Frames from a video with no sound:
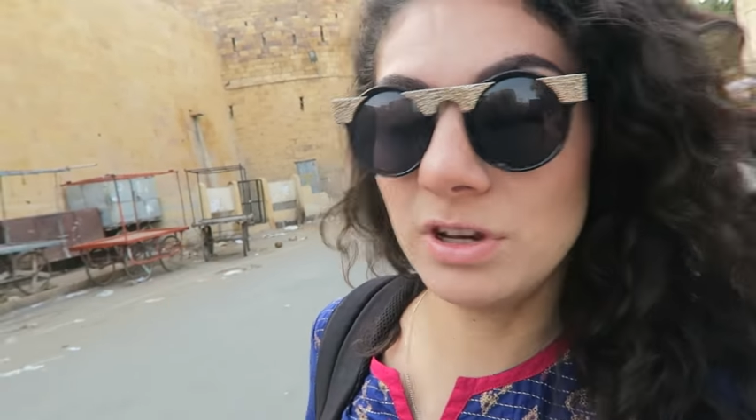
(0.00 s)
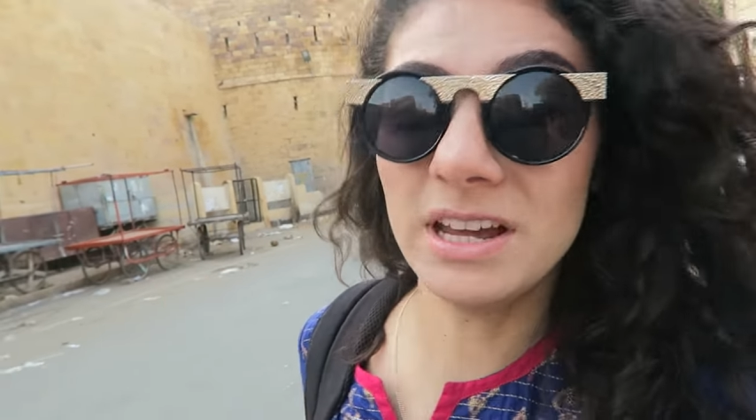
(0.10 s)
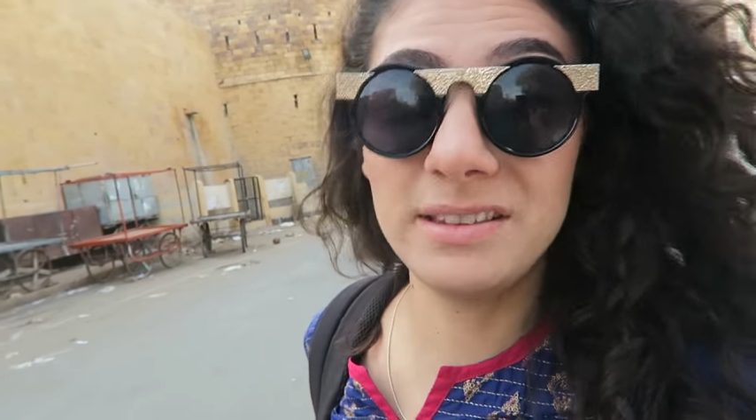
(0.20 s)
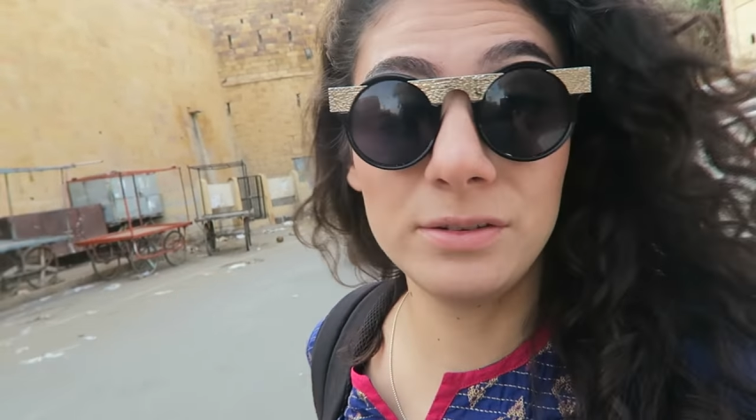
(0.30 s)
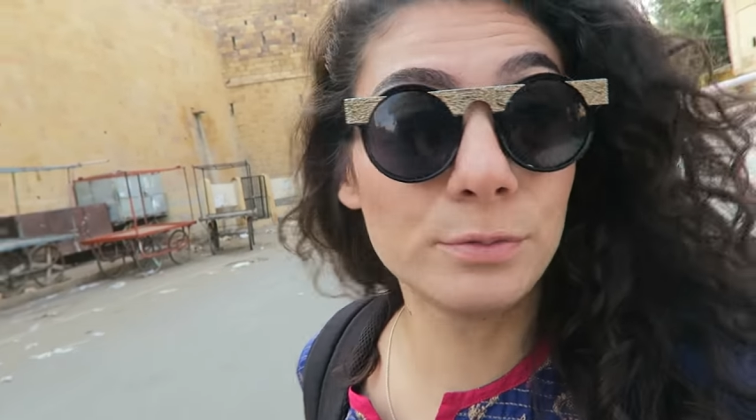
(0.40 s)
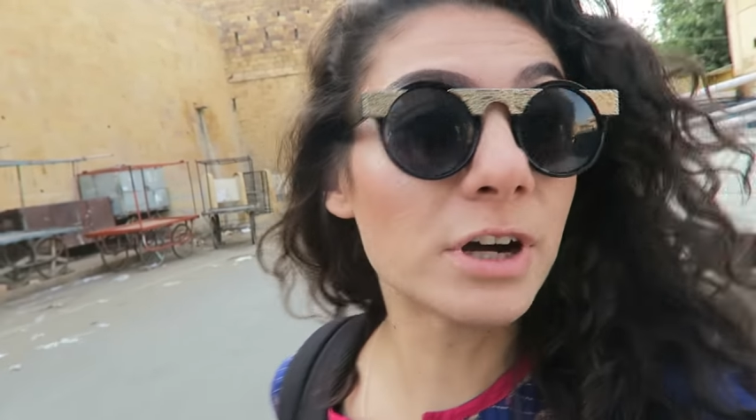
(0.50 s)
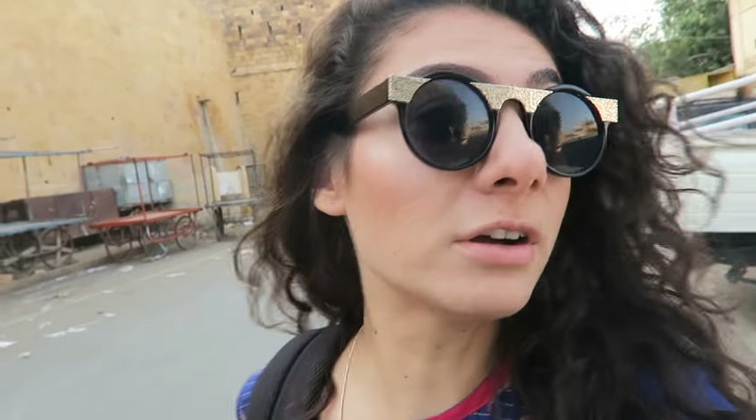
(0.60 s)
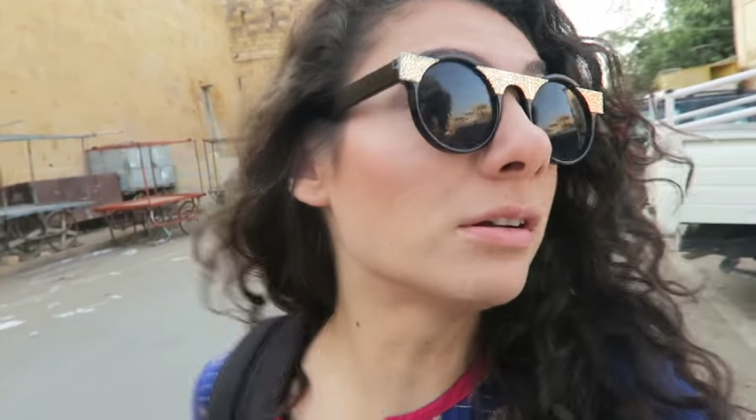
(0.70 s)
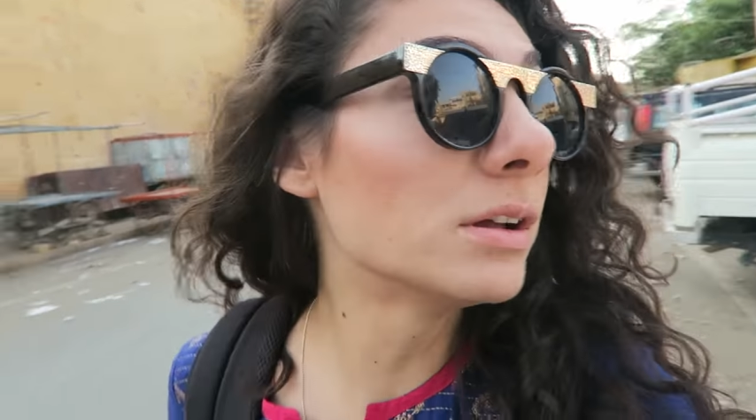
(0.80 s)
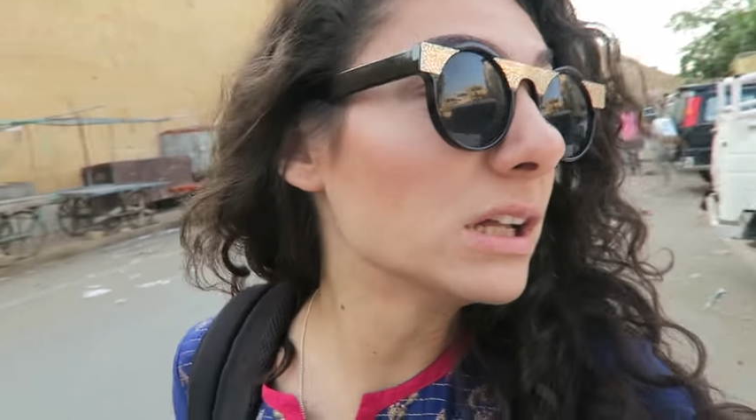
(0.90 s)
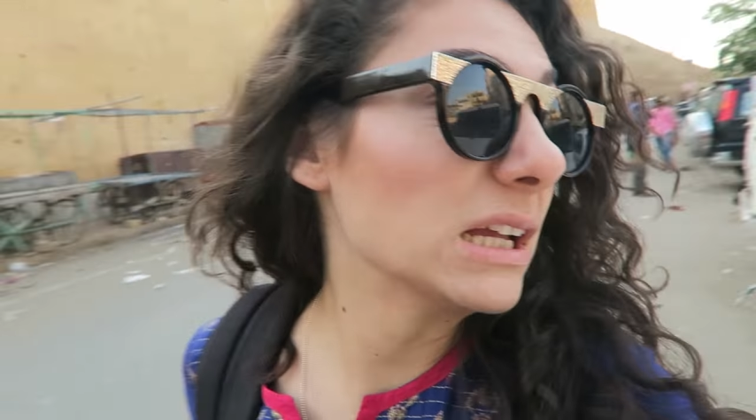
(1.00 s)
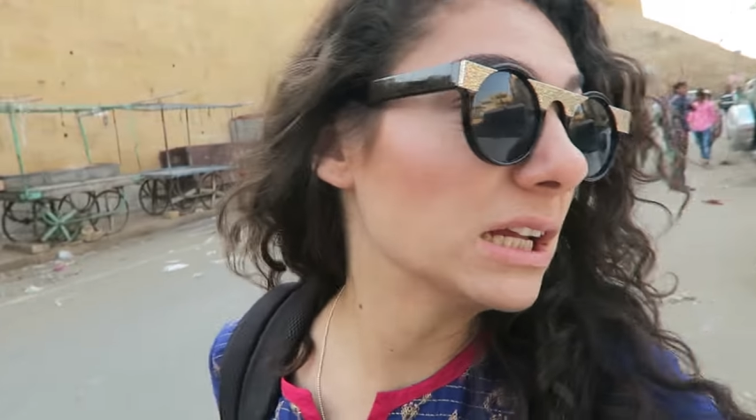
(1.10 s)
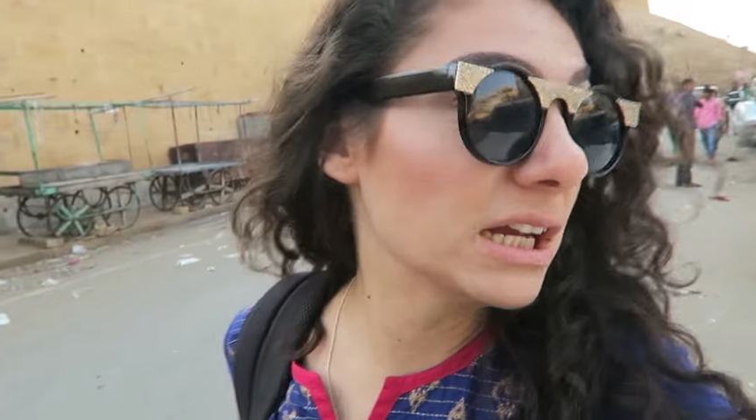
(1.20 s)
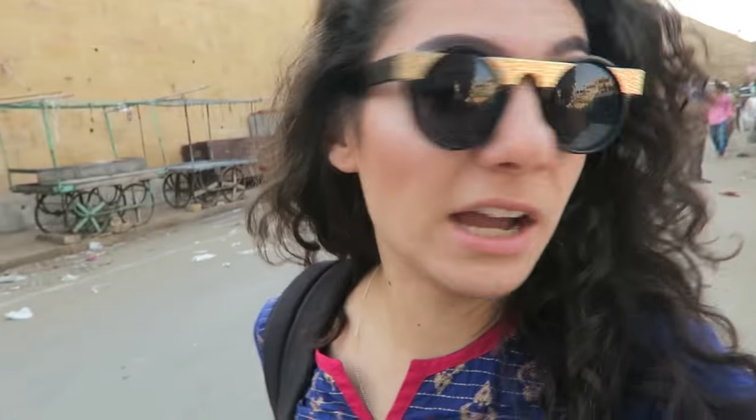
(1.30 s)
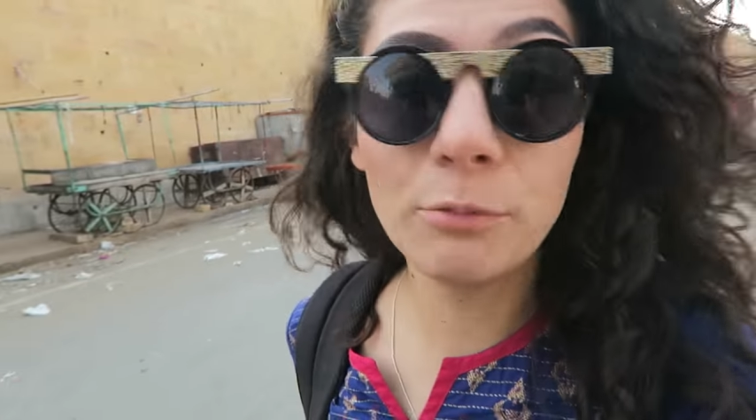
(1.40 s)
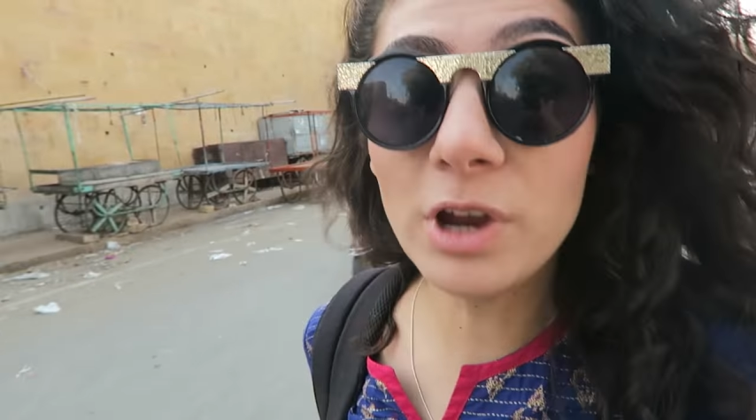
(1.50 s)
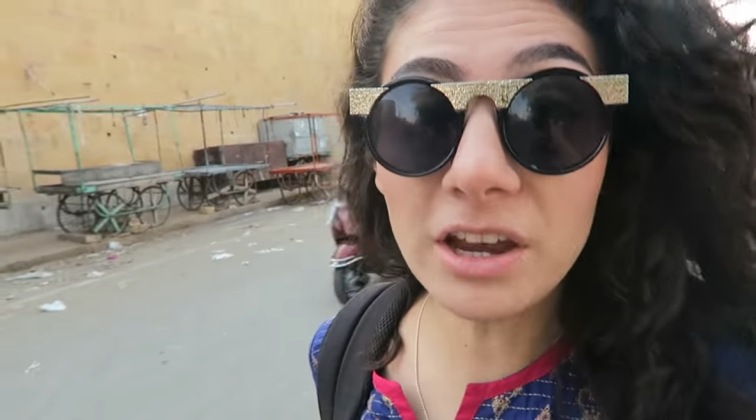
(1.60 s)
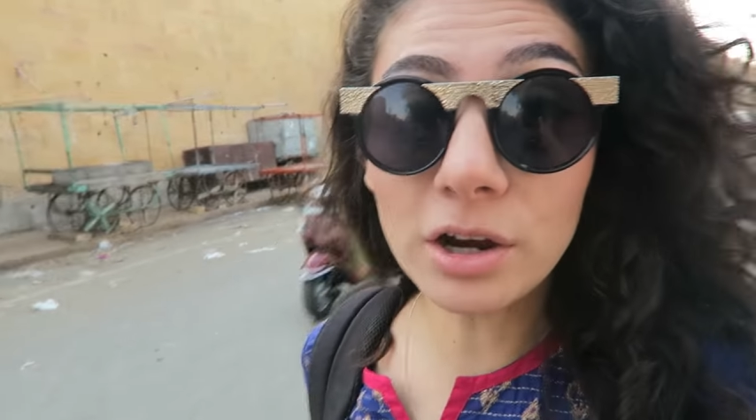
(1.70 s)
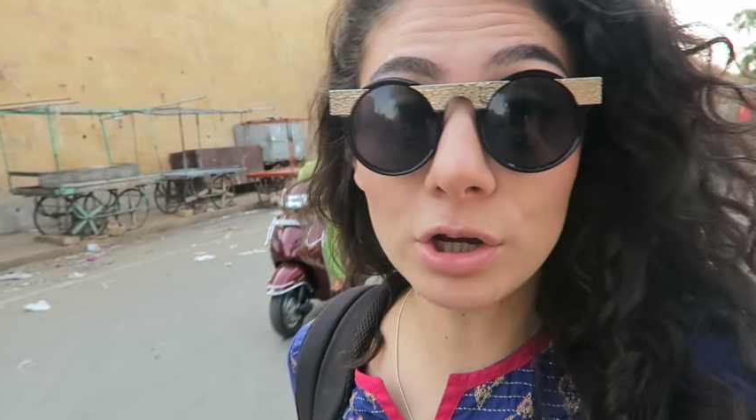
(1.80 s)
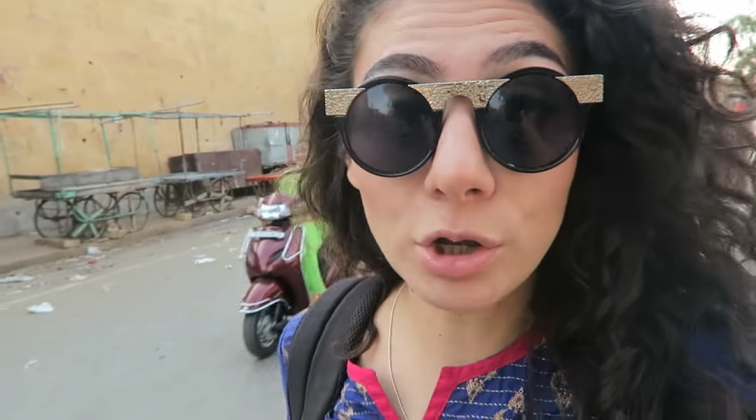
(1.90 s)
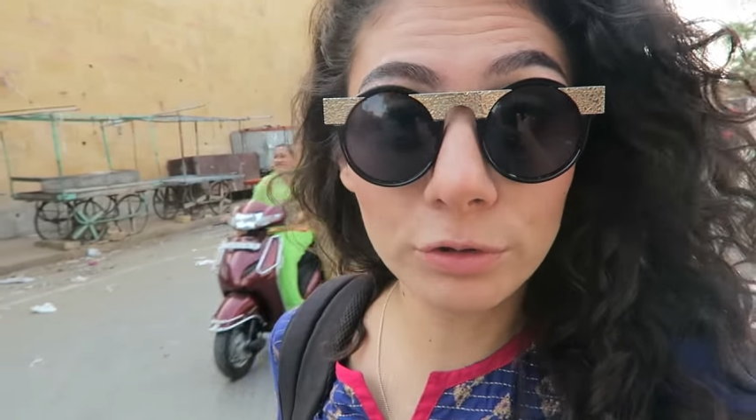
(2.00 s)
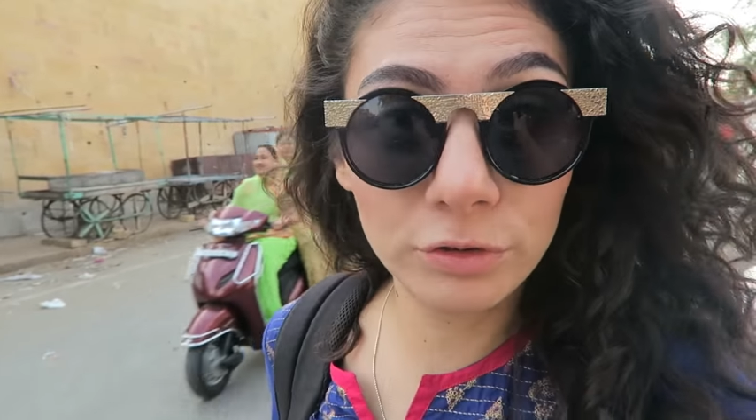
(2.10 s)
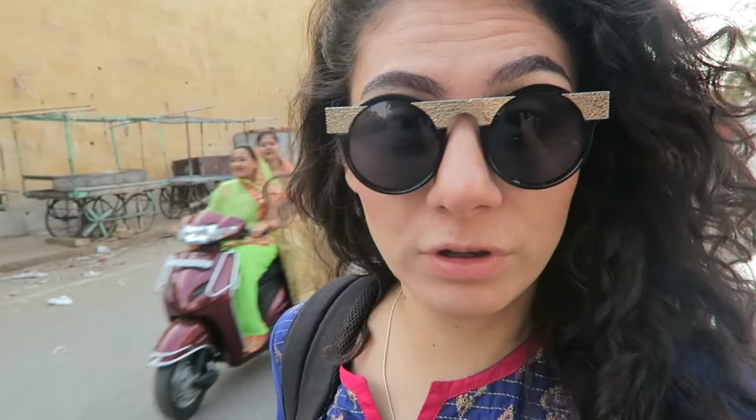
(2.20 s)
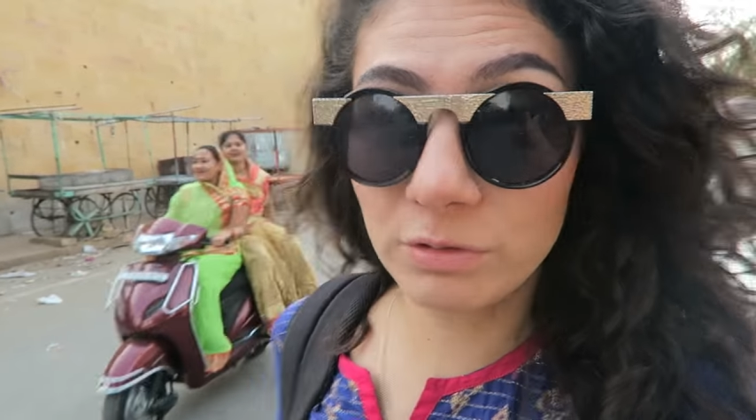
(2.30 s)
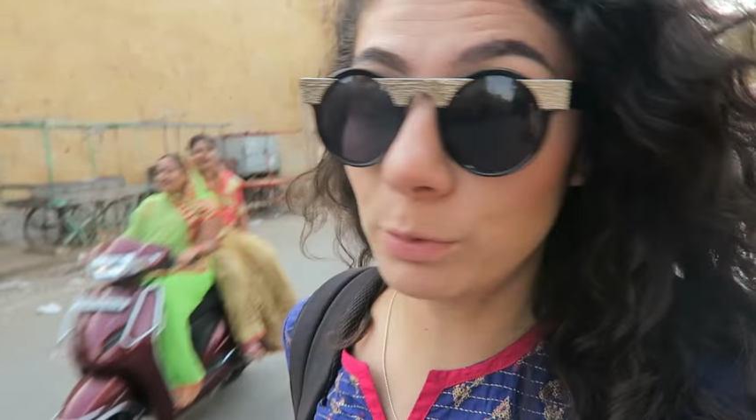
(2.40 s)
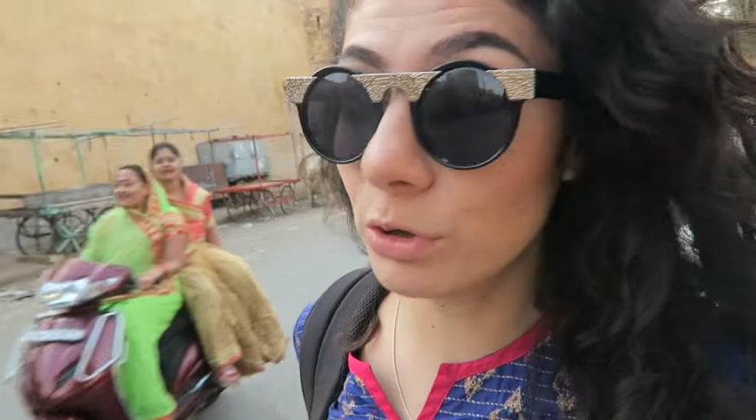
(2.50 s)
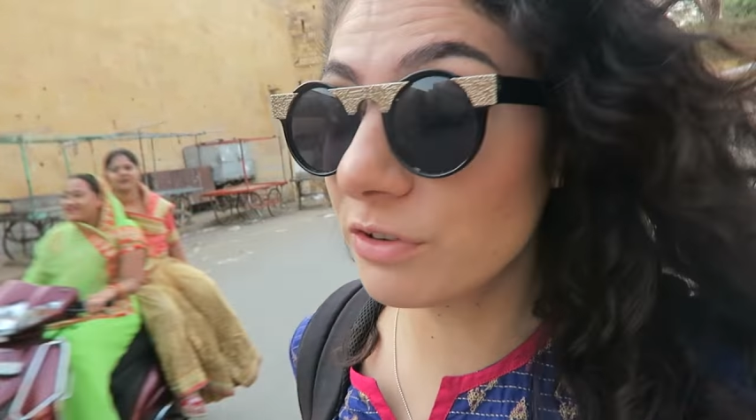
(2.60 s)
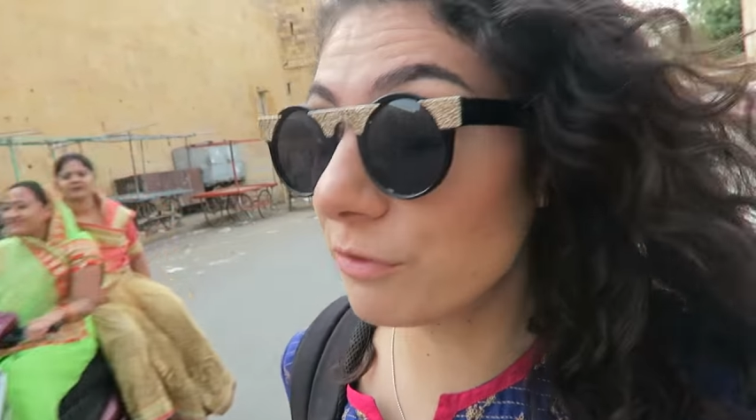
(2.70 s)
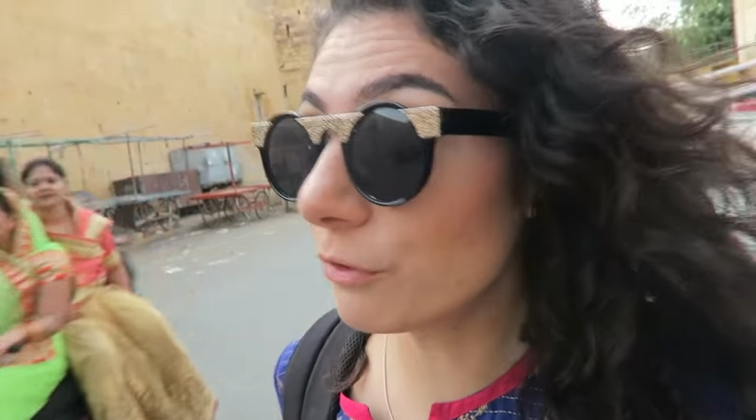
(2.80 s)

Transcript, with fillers: tonight as well. And we are going to explore the